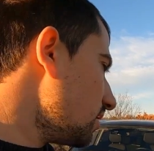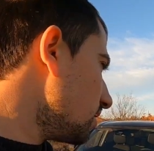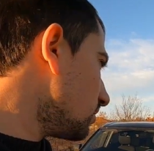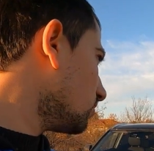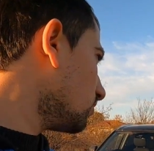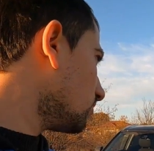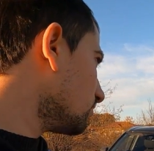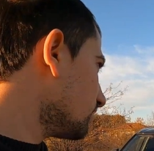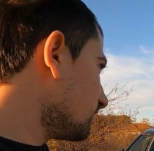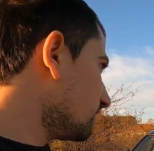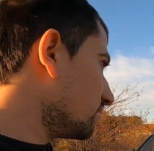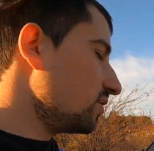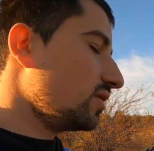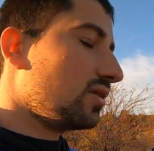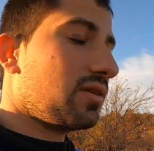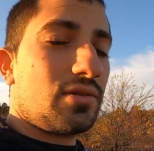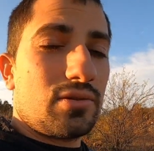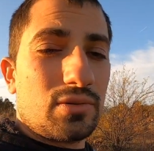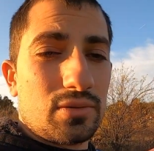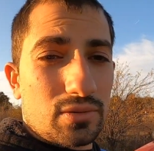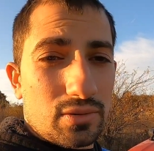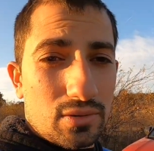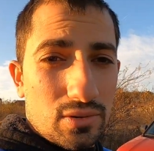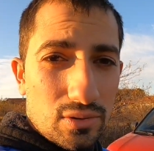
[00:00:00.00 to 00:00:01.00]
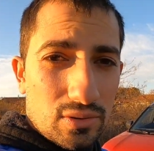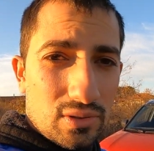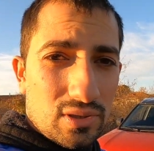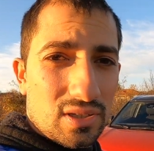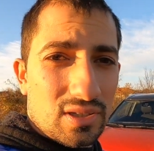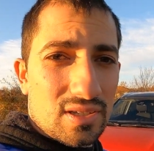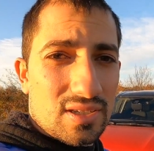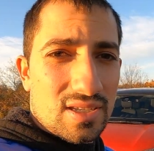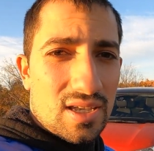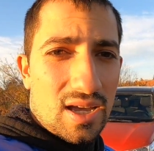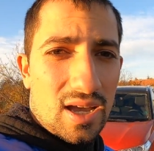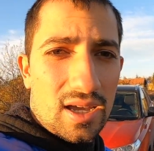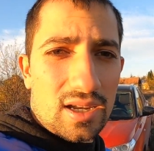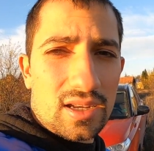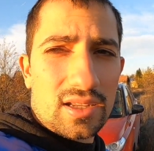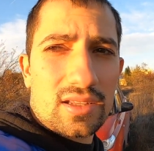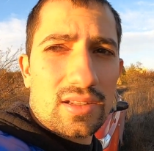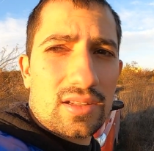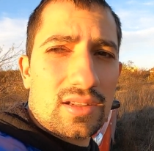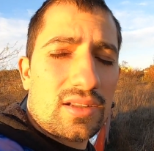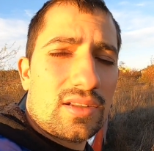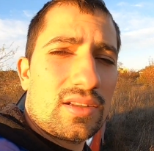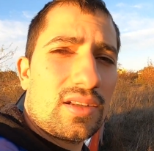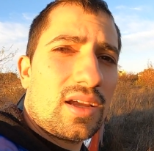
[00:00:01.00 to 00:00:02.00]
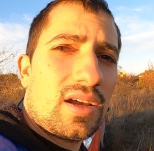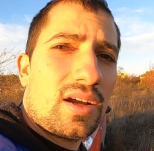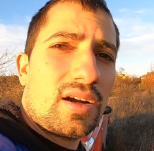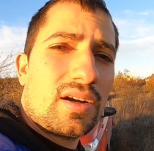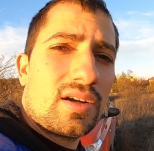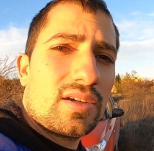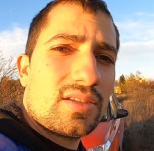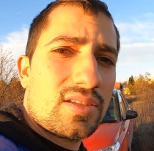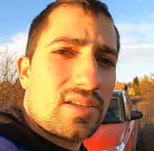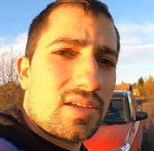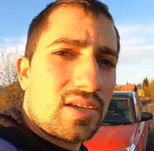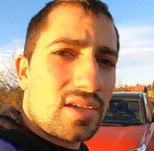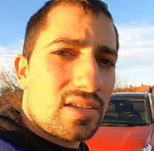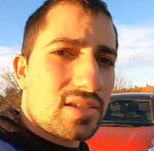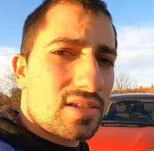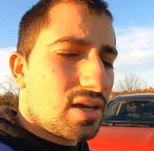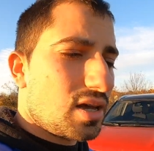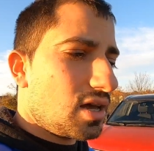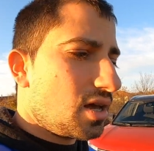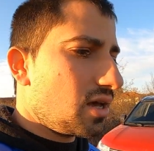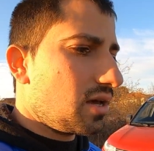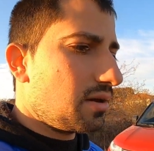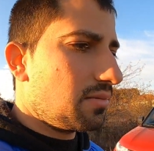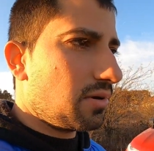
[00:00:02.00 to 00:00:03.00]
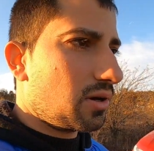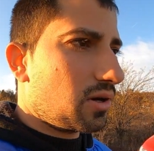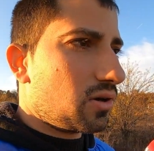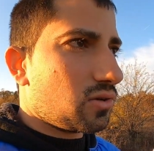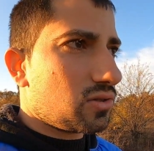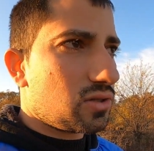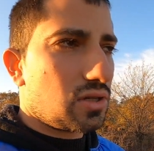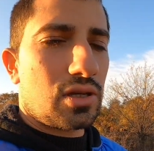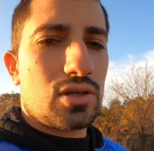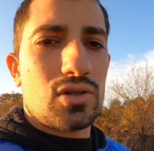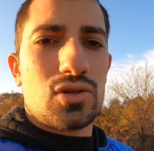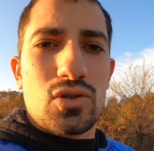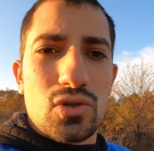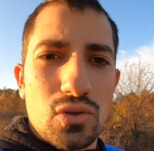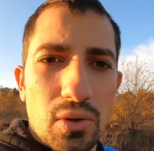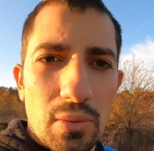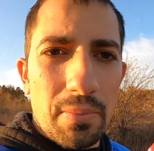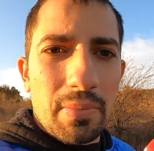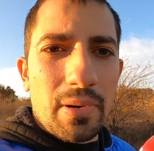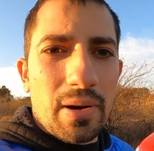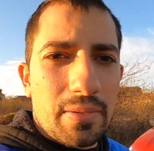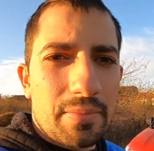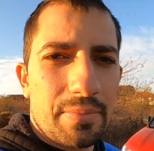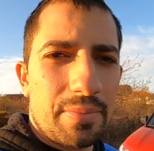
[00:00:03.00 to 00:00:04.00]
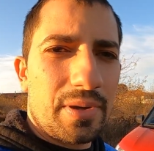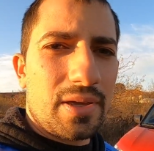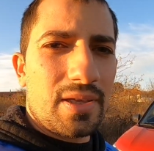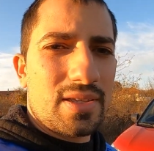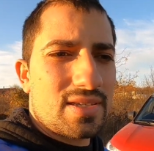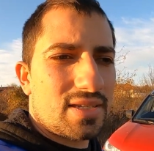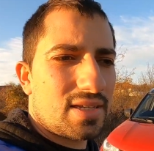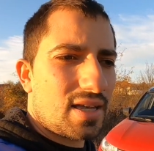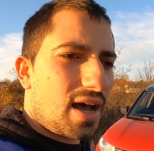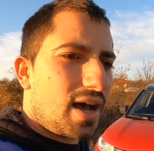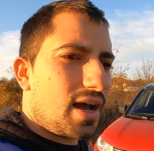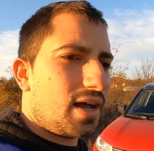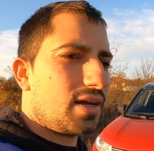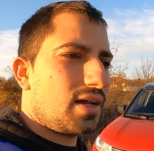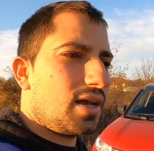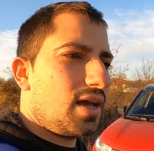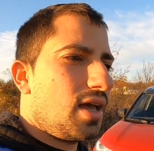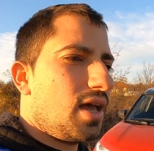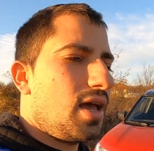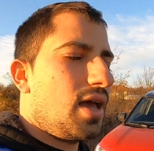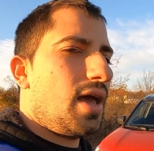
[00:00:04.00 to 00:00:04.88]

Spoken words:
They don't feel good inside in their seats because it's too bumpy inside.